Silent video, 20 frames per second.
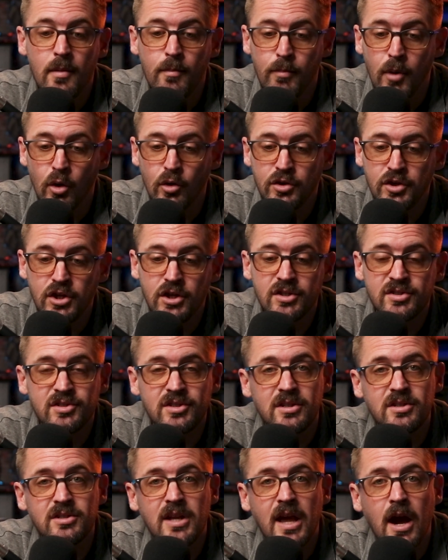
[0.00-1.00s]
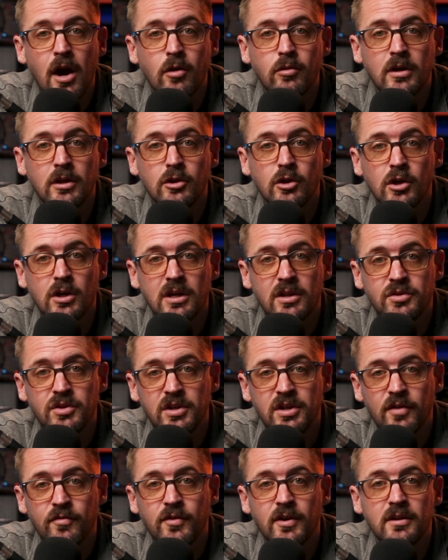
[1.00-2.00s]
Both of you sit down and look at the
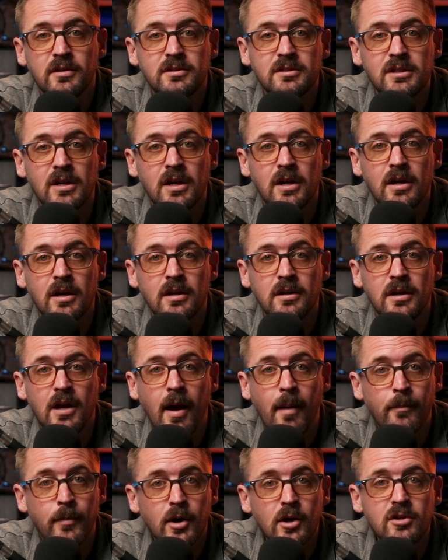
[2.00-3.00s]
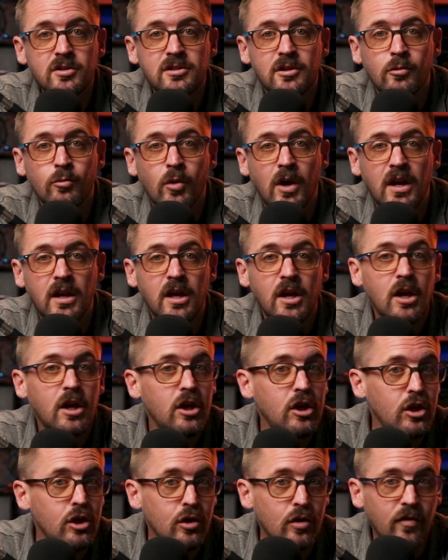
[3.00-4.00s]
different numbers and what
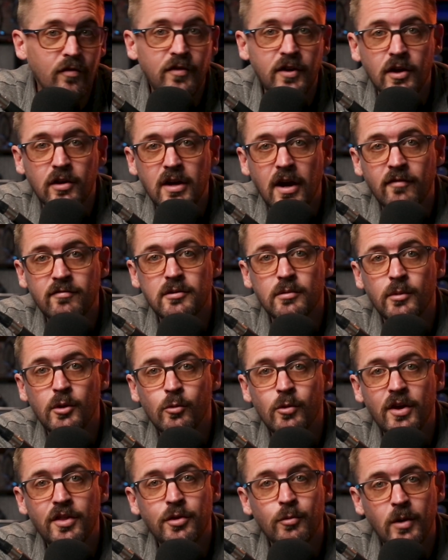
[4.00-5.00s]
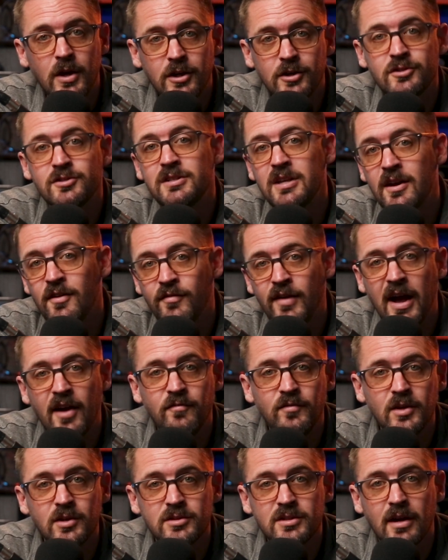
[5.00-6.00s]
you feel comfortable with, what your CFI
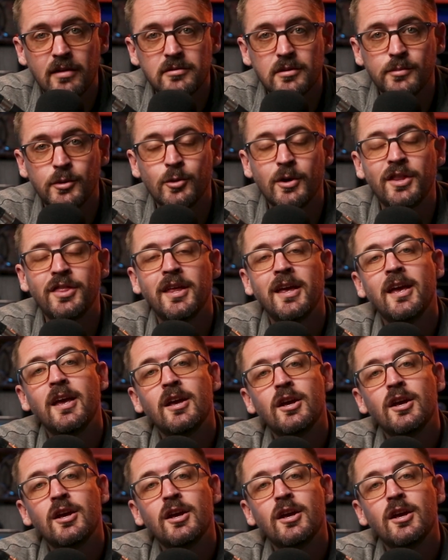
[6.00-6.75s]
feels comfortable with.